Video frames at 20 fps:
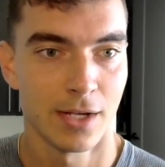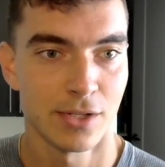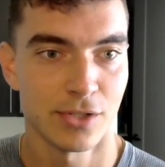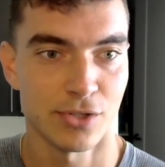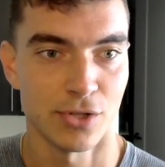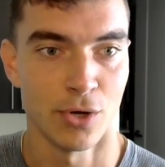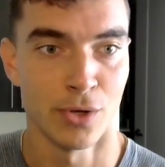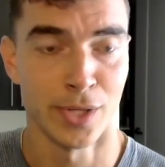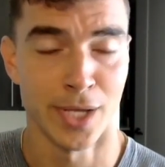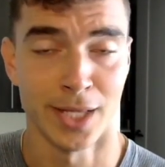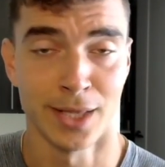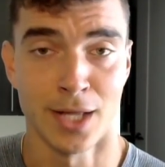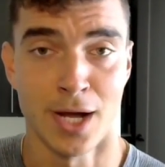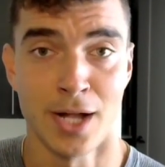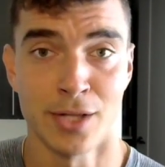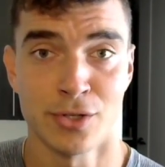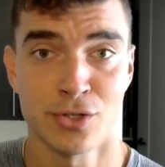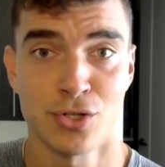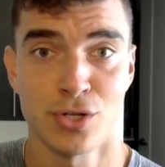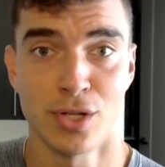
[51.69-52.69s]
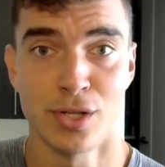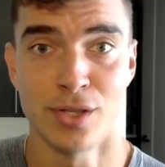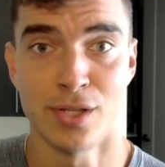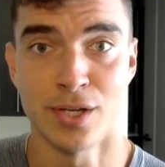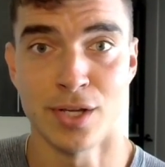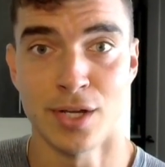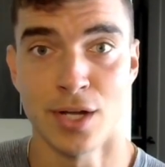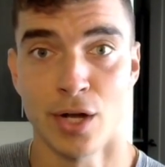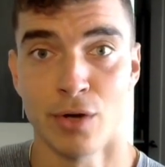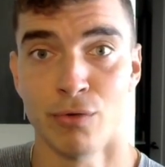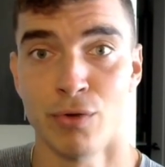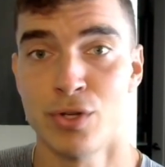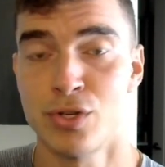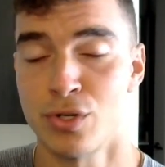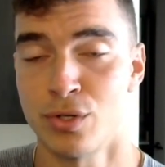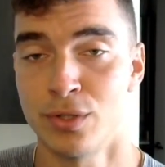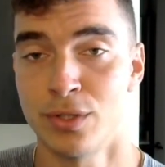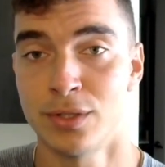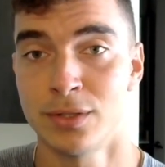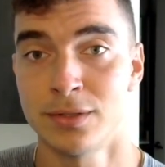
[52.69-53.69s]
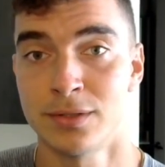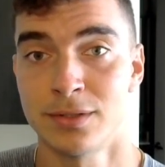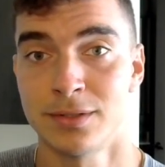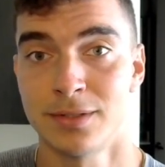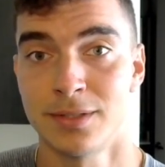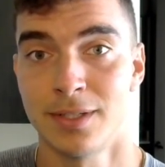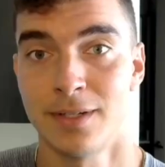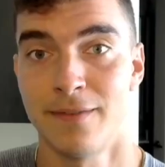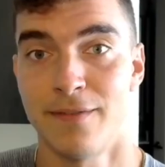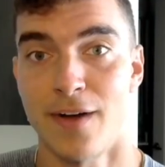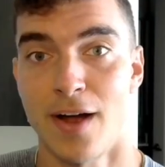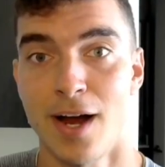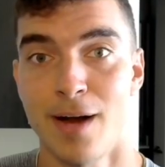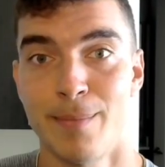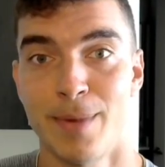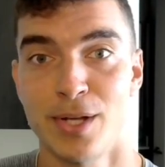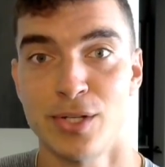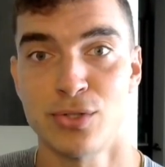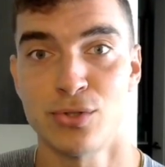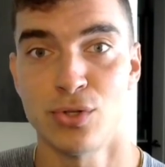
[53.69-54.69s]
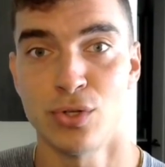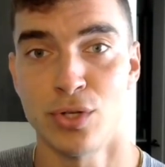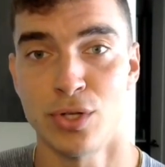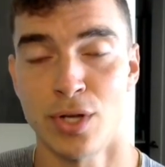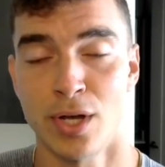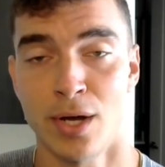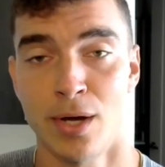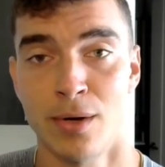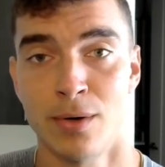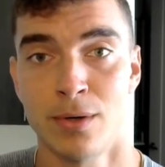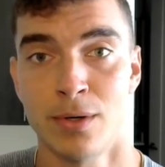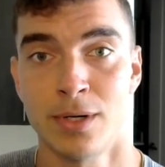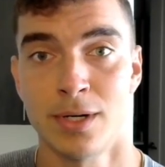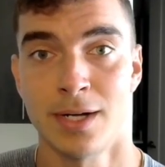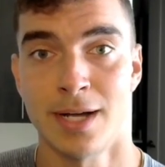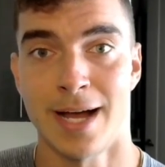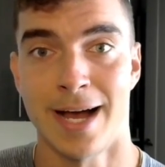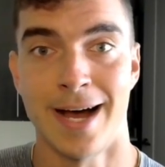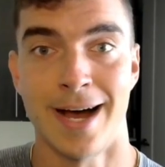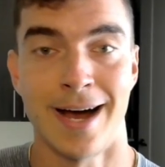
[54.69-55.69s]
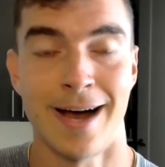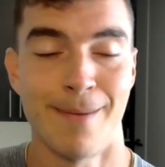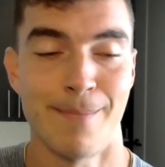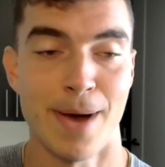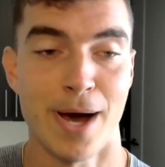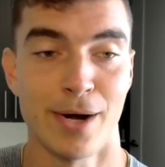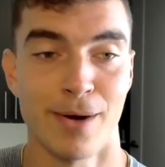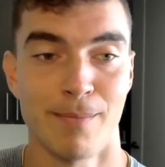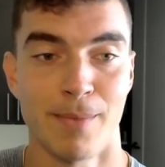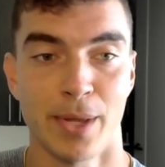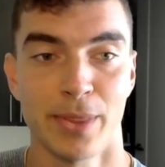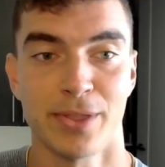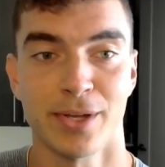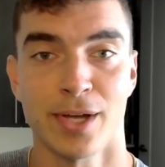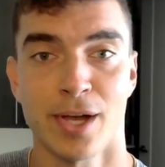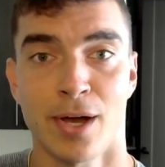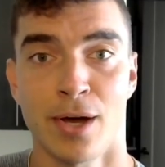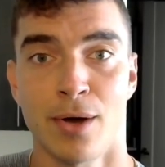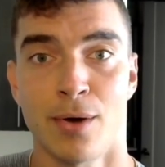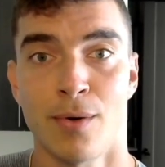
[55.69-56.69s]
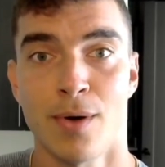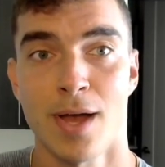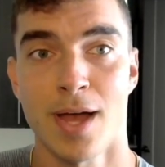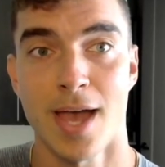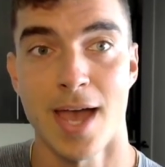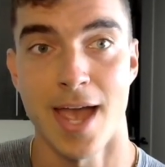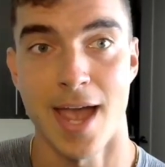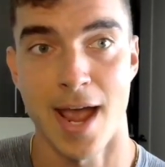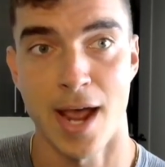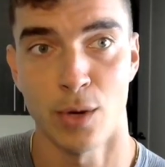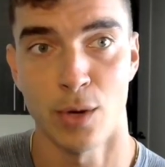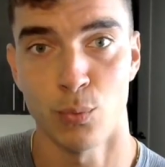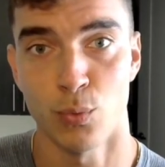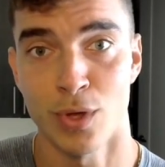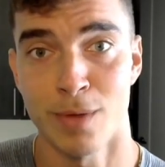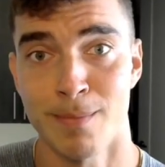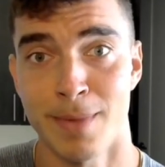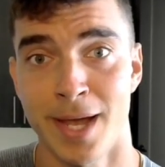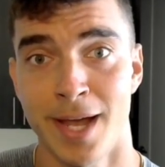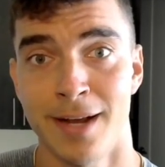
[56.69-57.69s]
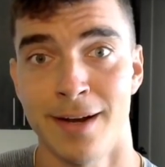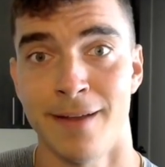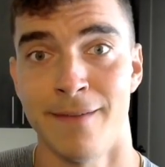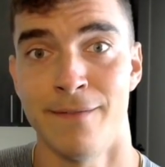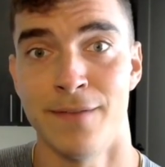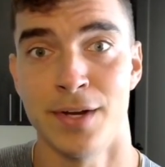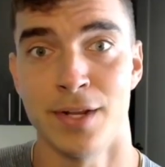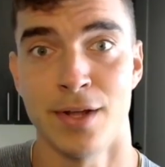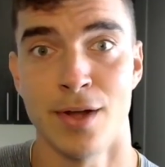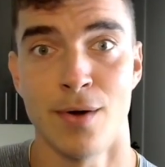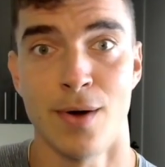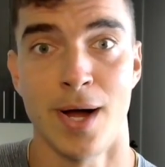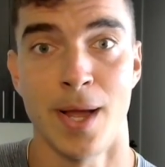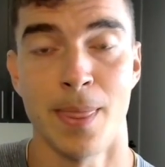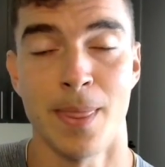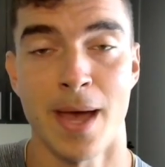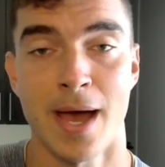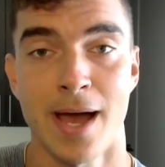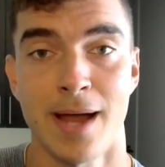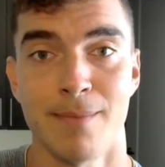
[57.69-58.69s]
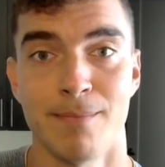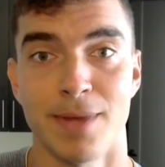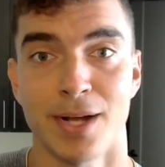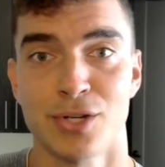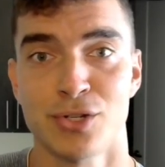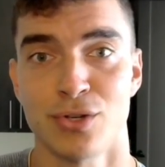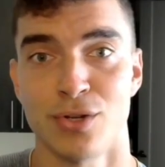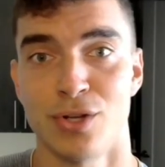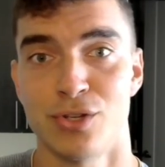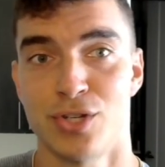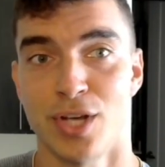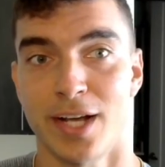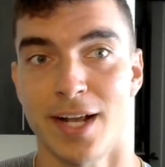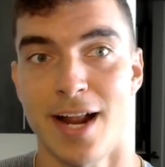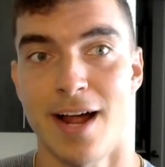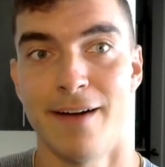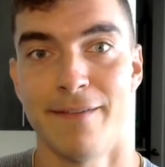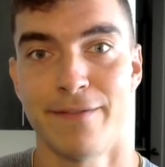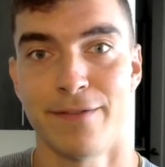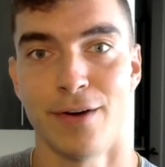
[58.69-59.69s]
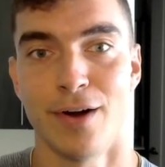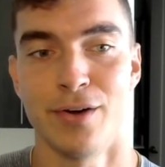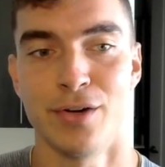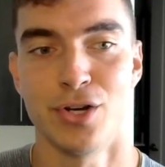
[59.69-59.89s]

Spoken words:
So they launched the original Firebase Studio about a month ago, and we made a video on that. Make sure you check it out for our